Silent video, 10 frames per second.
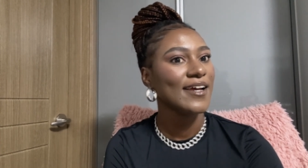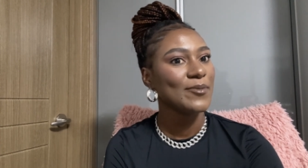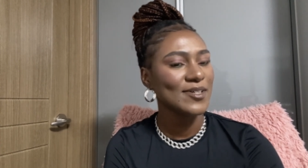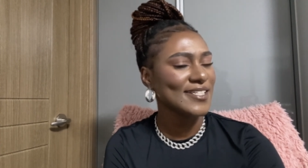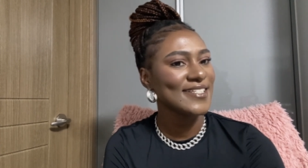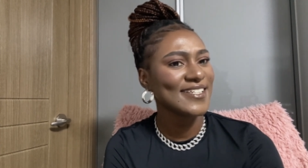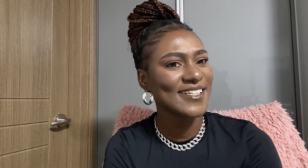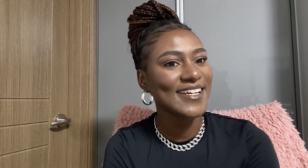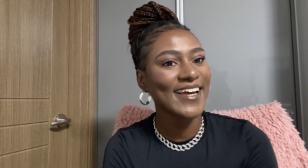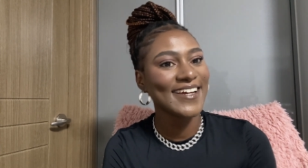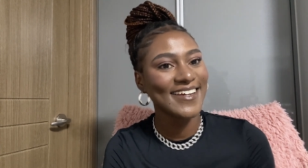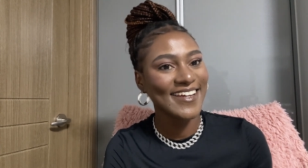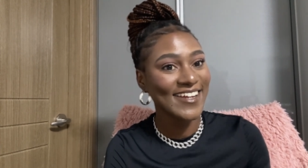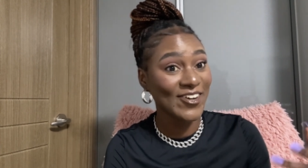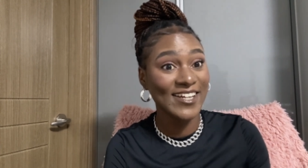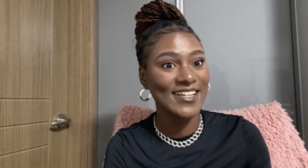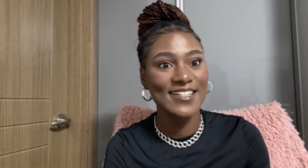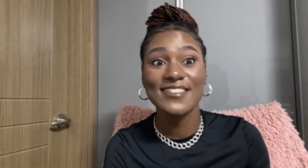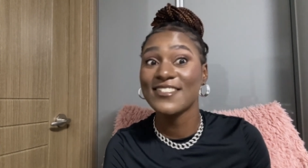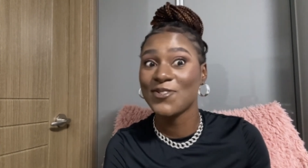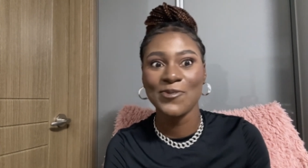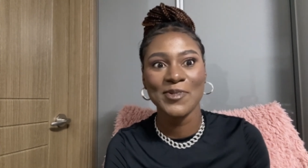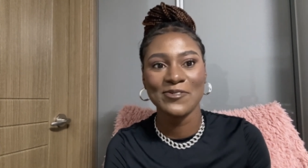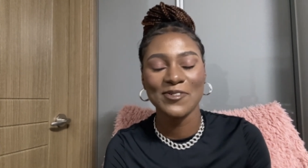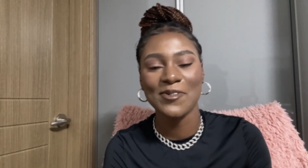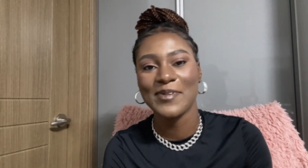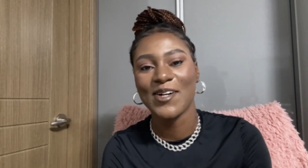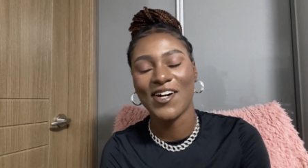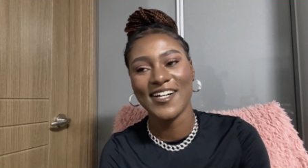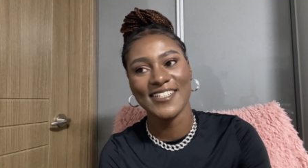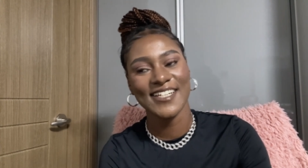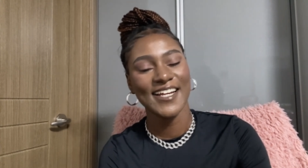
because I didn't like recognize. She's so beautiful. Oh my god,